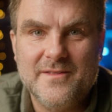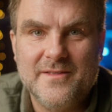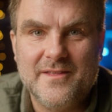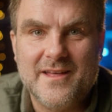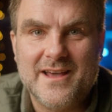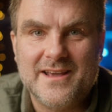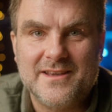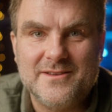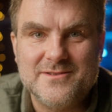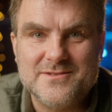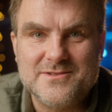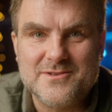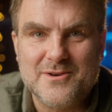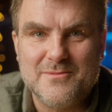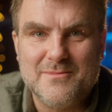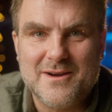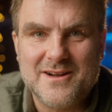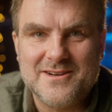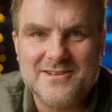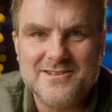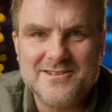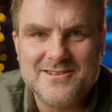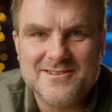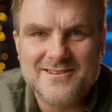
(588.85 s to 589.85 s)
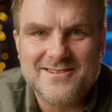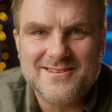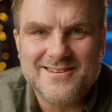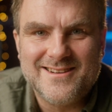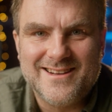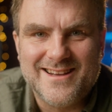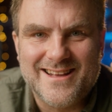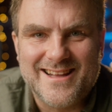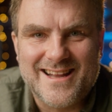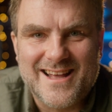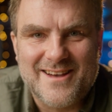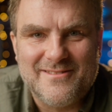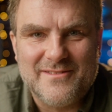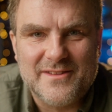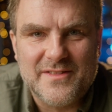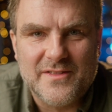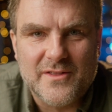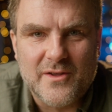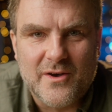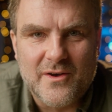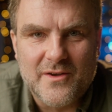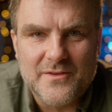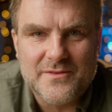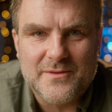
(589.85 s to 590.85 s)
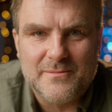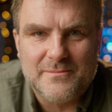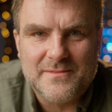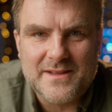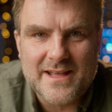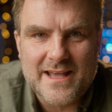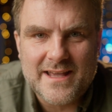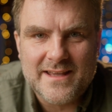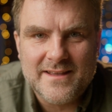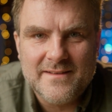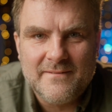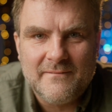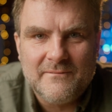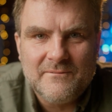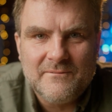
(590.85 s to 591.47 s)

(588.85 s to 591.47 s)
Thank you so much and have an awesome day.